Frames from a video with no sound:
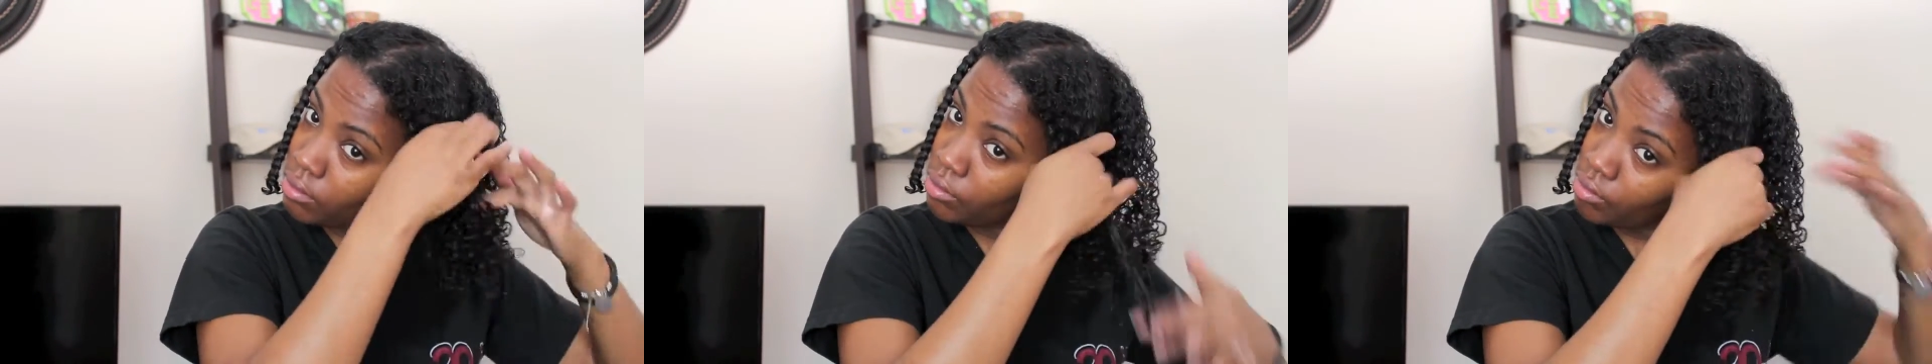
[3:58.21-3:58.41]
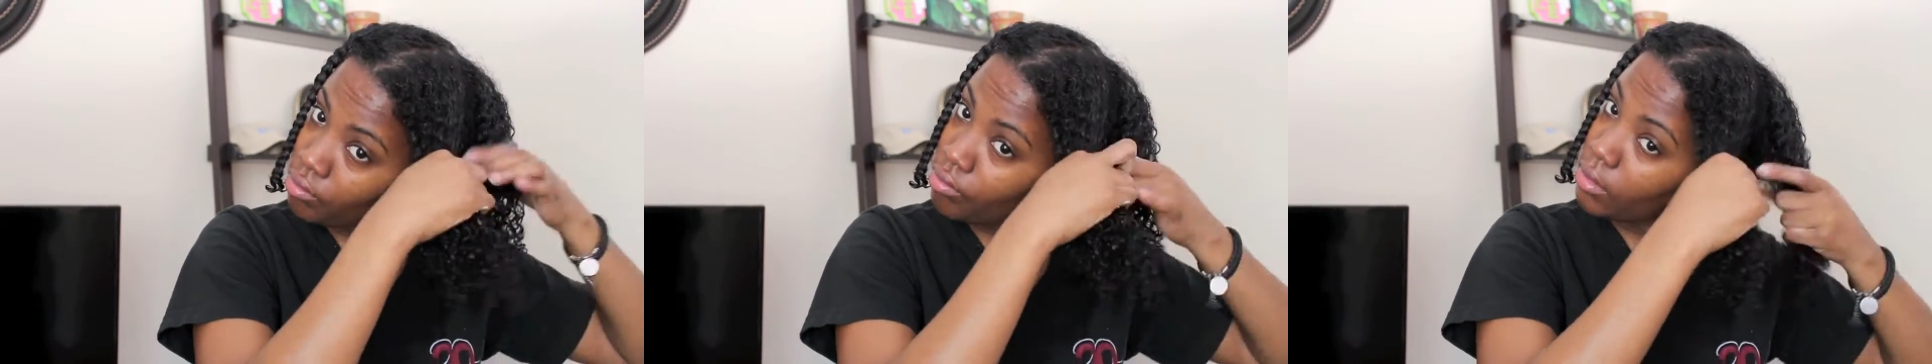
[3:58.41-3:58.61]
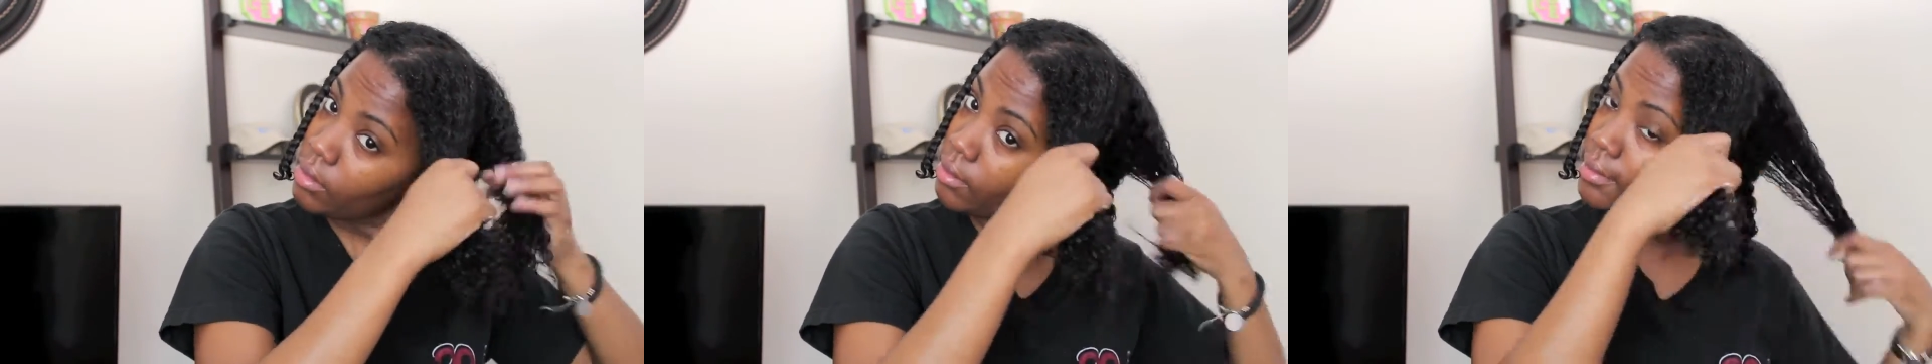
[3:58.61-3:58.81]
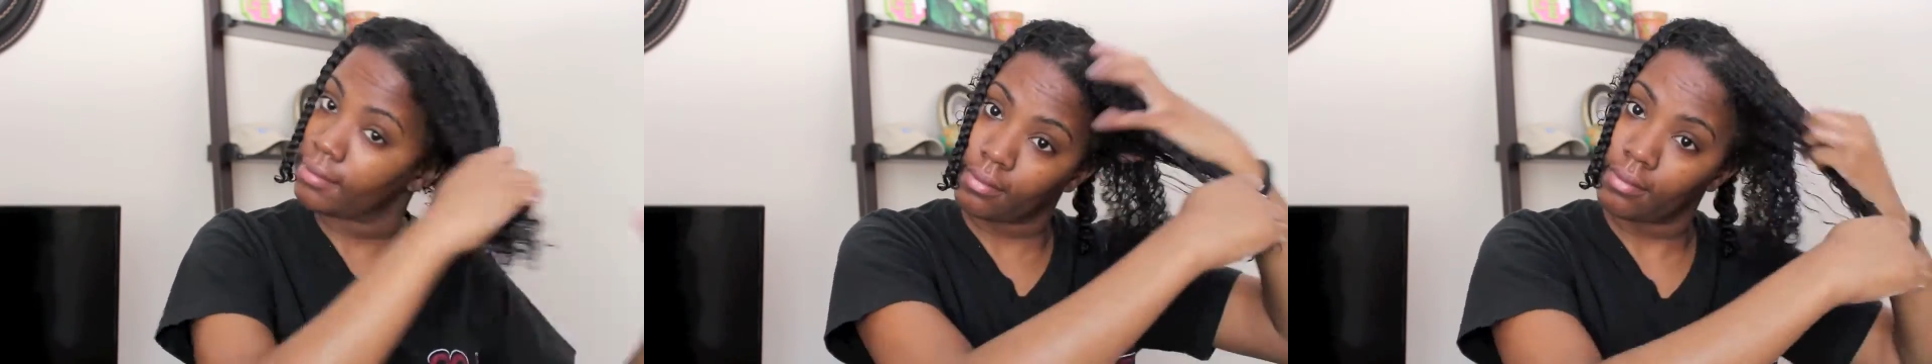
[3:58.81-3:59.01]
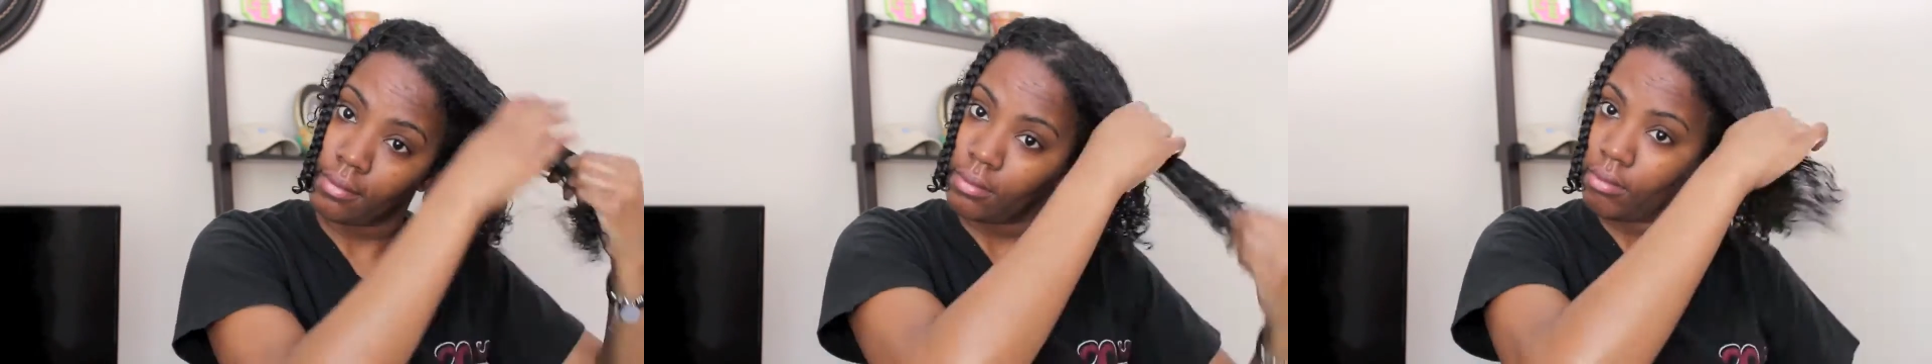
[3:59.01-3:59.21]
putting
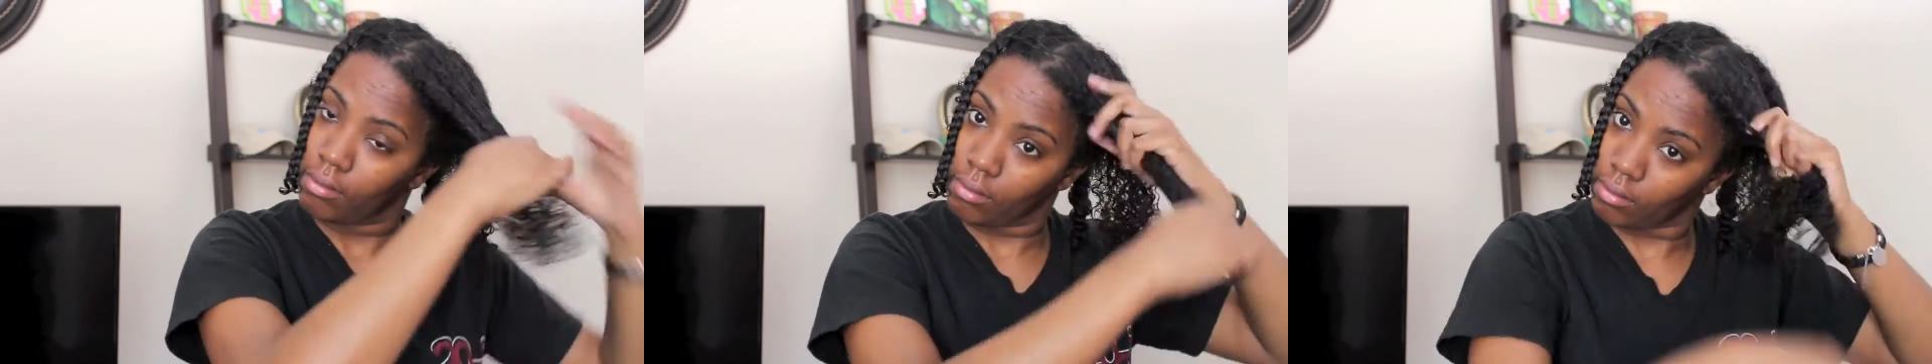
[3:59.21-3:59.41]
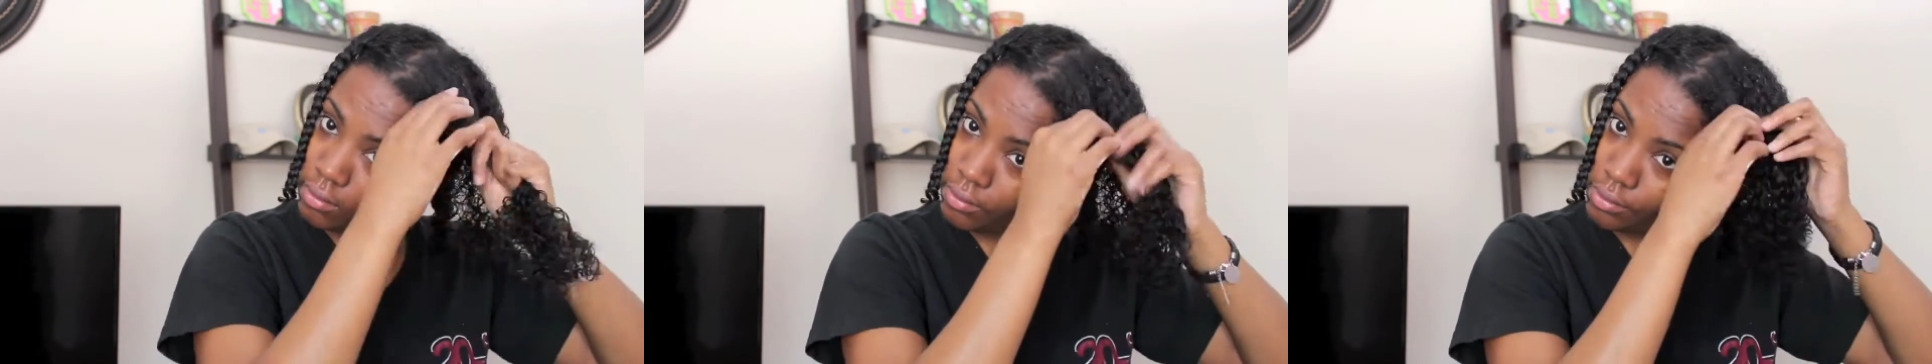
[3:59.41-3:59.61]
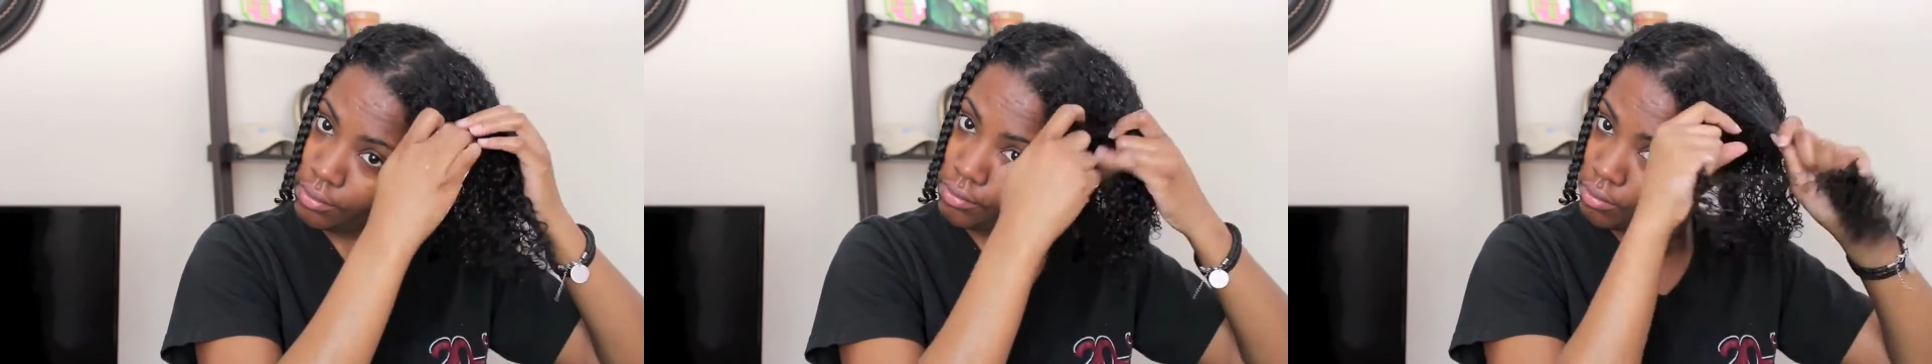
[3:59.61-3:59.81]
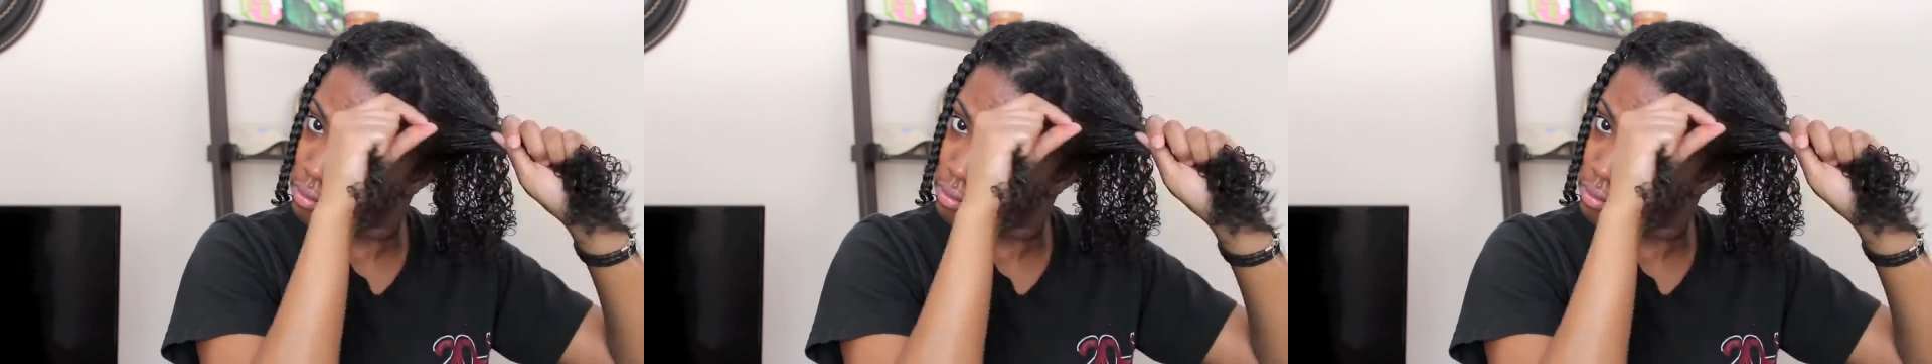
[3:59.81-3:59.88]
some Shea Moisture